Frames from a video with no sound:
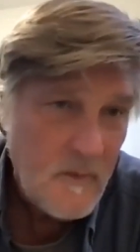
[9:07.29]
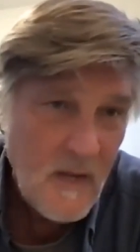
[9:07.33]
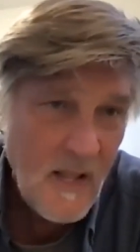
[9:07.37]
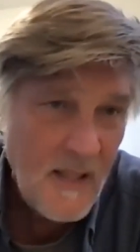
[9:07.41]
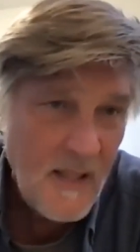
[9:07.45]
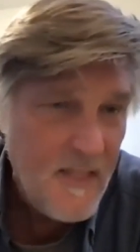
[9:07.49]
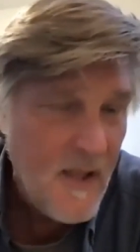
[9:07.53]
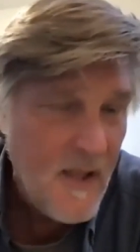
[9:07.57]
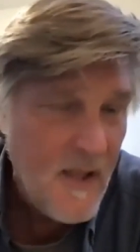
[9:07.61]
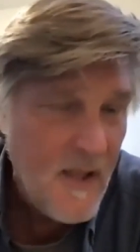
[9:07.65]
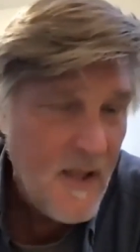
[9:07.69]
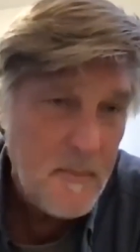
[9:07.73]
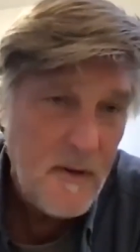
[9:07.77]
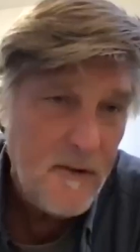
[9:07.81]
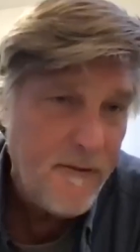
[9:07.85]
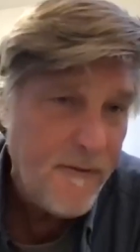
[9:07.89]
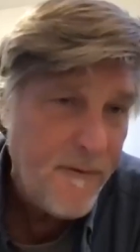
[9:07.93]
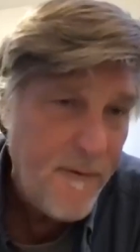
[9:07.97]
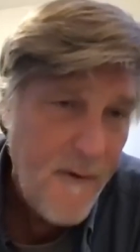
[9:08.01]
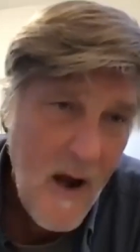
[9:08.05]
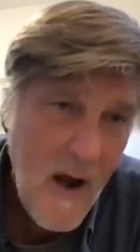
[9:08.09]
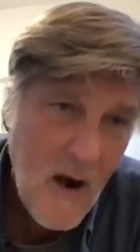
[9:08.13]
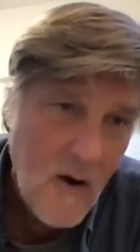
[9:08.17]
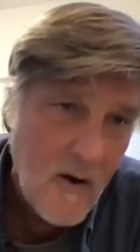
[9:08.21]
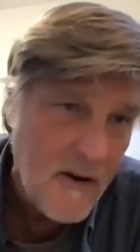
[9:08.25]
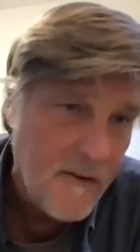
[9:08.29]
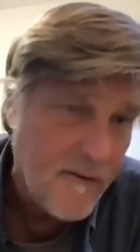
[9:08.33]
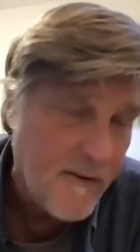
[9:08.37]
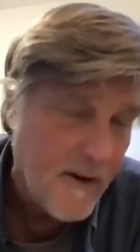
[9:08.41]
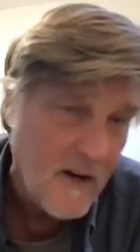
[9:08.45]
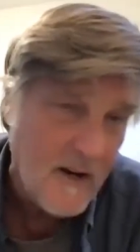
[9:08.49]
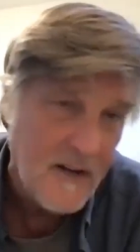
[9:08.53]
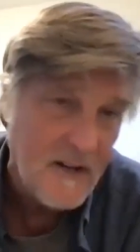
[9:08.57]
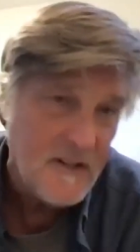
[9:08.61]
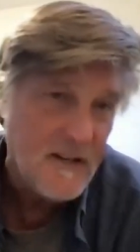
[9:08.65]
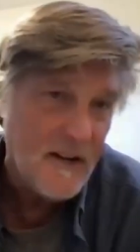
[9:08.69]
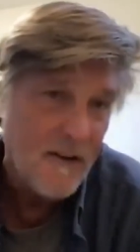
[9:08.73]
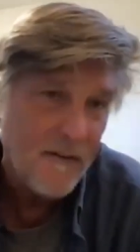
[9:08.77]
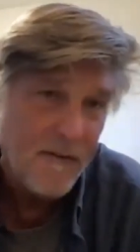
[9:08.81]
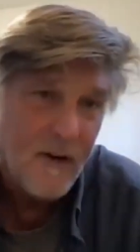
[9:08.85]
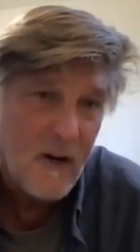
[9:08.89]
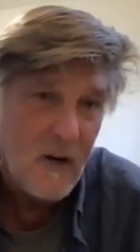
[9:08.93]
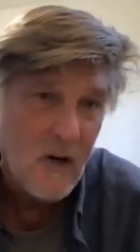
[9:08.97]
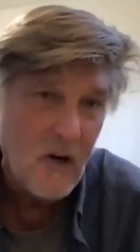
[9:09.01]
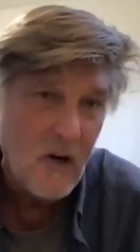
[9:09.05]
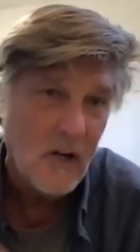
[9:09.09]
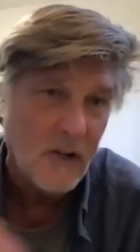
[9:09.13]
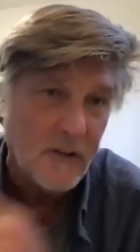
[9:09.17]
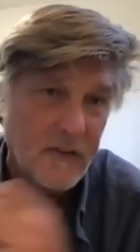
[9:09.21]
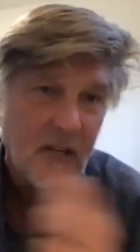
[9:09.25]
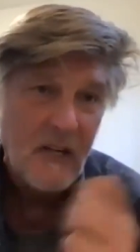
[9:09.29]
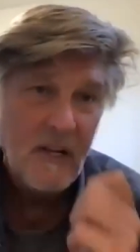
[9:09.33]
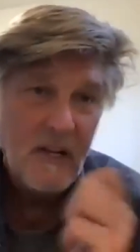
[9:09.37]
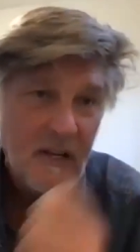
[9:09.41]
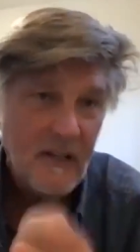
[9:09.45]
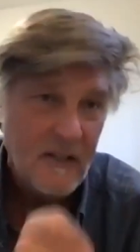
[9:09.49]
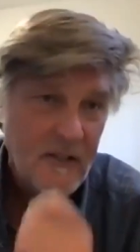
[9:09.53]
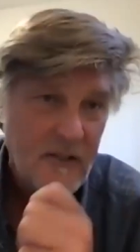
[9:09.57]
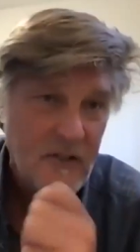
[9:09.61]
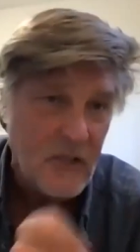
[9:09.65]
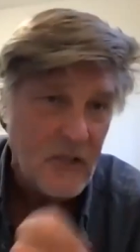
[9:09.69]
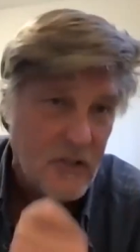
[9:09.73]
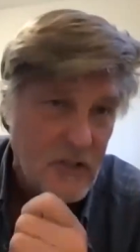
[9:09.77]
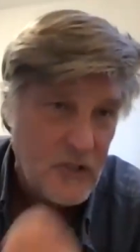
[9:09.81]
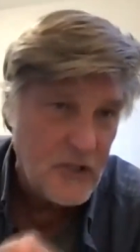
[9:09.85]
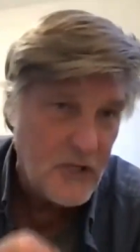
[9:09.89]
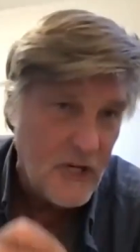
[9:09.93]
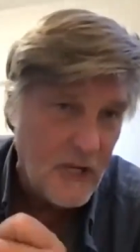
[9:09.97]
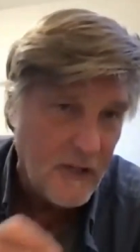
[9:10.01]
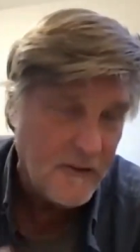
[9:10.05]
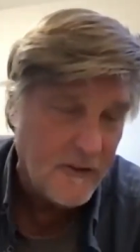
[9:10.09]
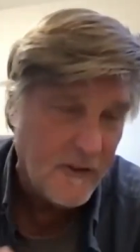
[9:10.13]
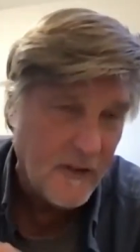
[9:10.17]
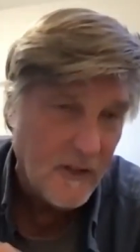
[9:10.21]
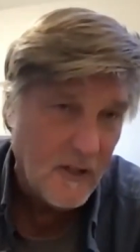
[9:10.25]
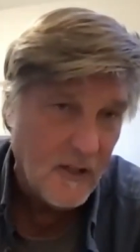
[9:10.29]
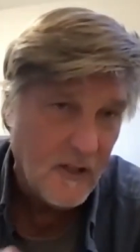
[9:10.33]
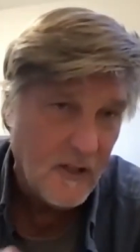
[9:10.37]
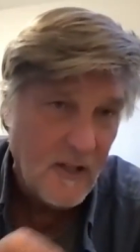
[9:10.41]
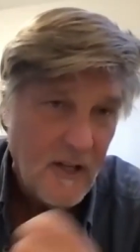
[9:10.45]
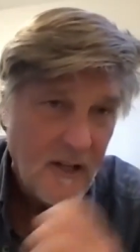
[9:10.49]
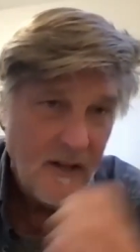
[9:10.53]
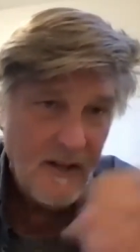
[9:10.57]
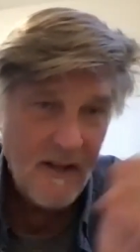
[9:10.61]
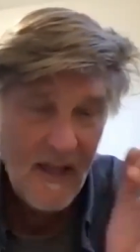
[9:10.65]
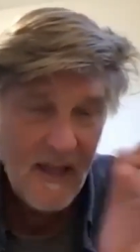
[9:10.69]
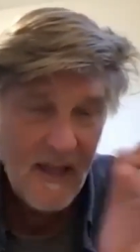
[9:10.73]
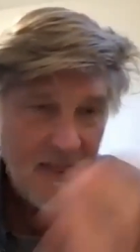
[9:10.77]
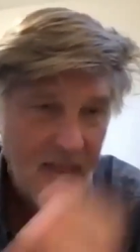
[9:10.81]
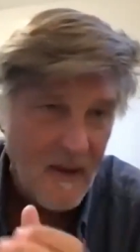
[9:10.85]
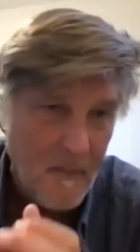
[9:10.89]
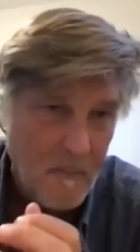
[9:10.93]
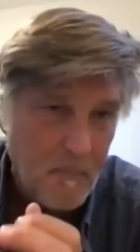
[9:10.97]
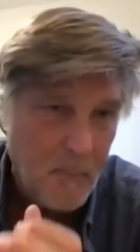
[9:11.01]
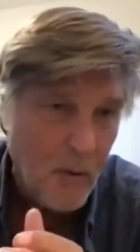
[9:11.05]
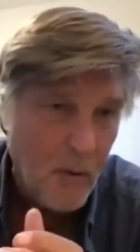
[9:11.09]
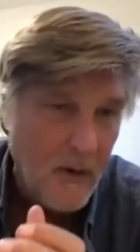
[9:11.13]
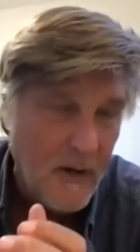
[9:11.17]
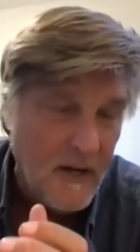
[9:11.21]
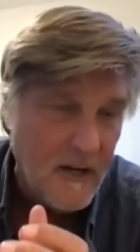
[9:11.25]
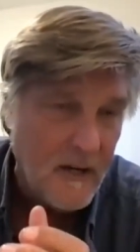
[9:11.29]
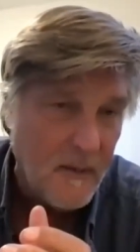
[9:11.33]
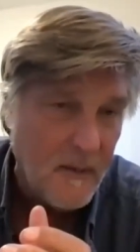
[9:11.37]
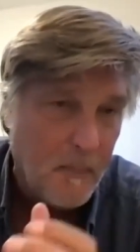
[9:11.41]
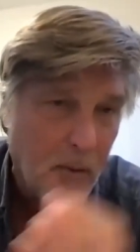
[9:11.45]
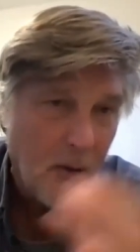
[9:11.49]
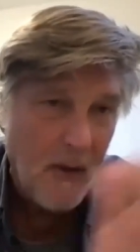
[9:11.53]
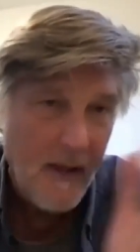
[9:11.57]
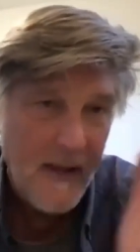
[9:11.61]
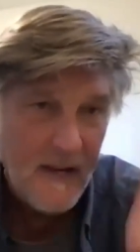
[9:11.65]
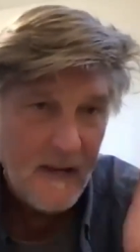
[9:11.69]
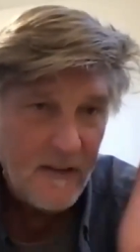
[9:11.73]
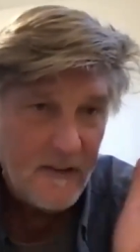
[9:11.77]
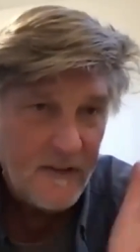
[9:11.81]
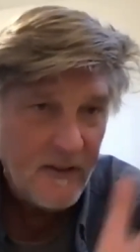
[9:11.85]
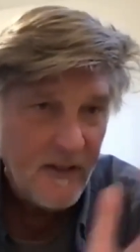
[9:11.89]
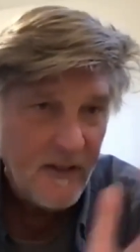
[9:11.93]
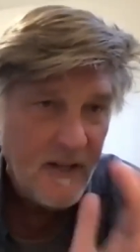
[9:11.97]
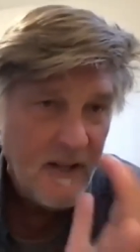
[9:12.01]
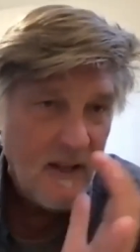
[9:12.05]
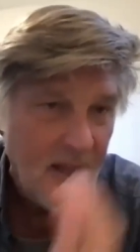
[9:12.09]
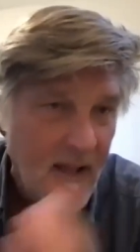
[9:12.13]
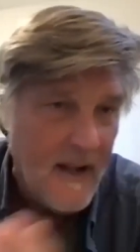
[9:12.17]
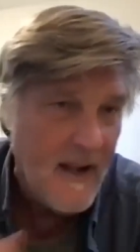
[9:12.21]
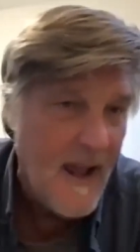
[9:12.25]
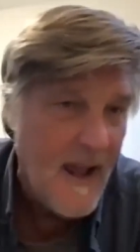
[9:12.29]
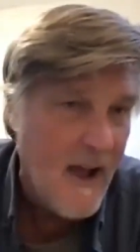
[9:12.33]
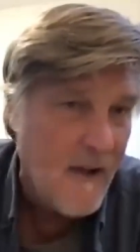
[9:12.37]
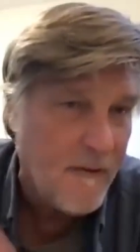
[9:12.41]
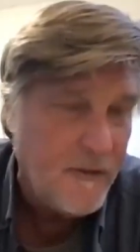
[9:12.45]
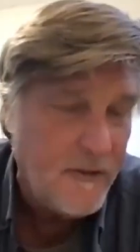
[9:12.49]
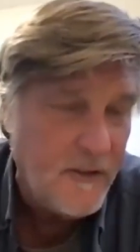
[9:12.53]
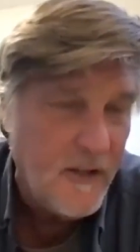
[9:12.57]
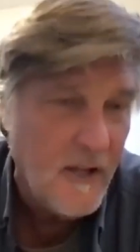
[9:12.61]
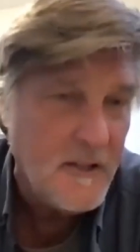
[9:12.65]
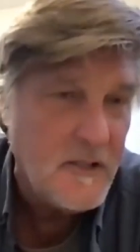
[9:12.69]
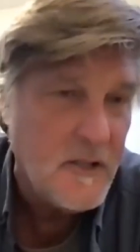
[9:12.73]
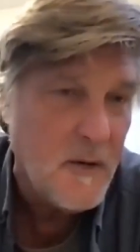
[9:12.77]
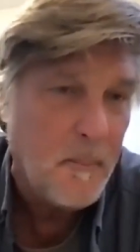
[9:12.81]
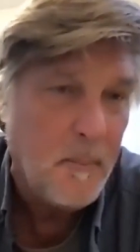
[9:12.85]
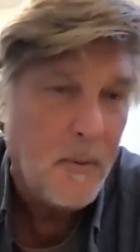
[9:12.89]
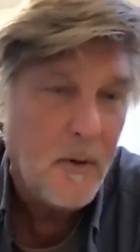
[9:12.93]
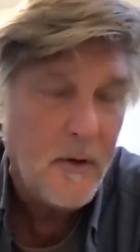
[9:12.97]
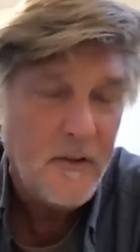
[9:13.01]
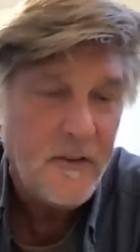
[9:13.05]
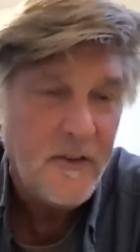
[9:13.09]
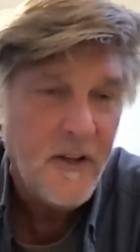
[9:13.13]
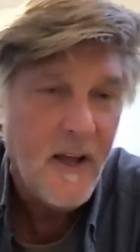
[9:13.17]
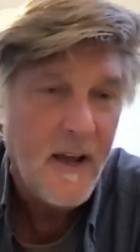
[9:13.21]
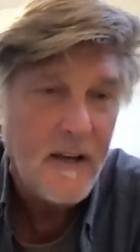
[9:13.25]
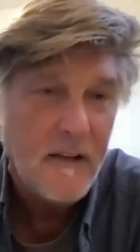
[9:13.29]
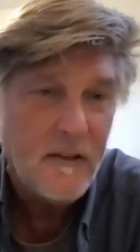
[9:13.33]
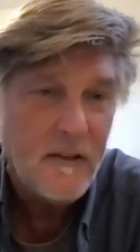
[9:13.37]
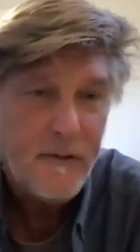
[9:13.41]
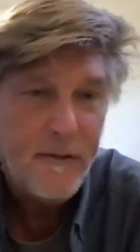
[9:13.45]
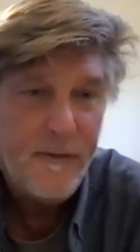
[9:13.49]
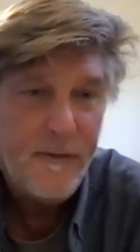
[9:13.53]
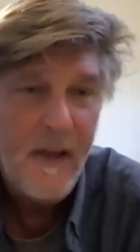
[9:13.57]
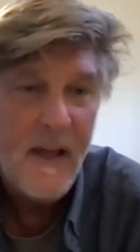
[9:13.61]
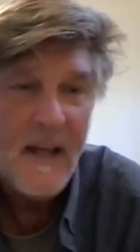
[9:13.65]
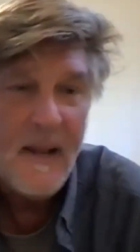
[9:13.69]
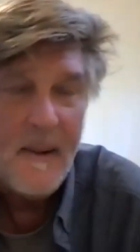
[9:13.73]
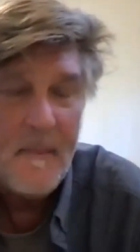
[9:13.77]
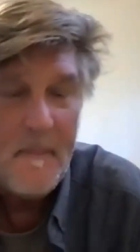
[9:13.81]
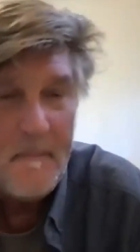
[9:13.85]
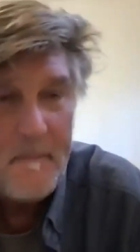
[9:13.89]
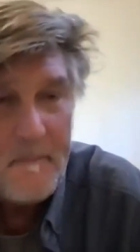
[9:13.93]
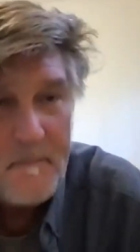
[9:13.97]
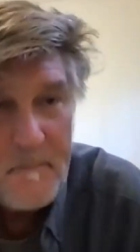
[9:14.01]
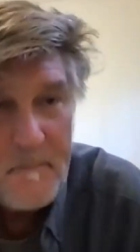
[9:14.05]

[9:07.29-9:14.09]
that would be very, very difficult to chisel and then put into place and have such a precise fit.